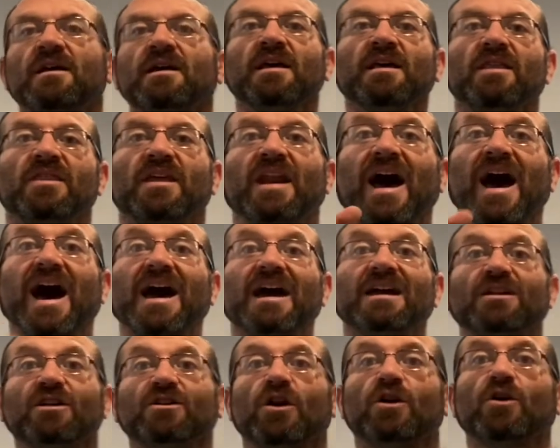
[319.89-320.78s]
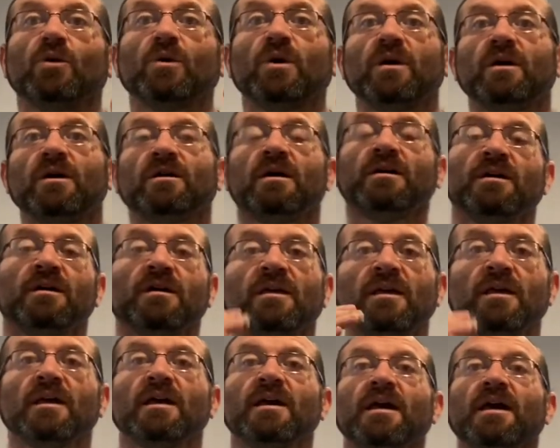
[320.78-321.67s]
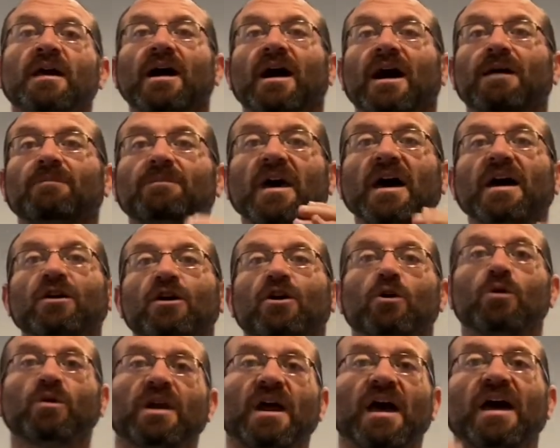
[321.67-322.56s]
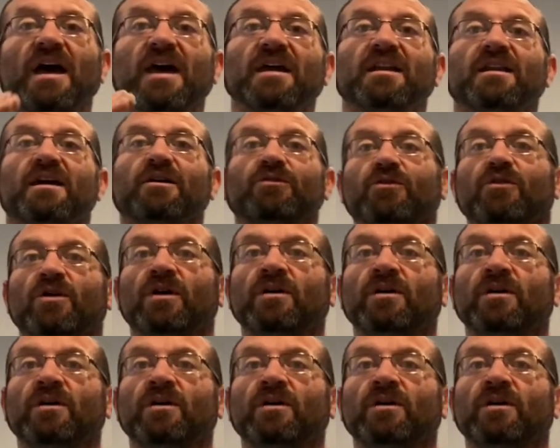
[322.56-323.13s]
then I know I'm not going high enough,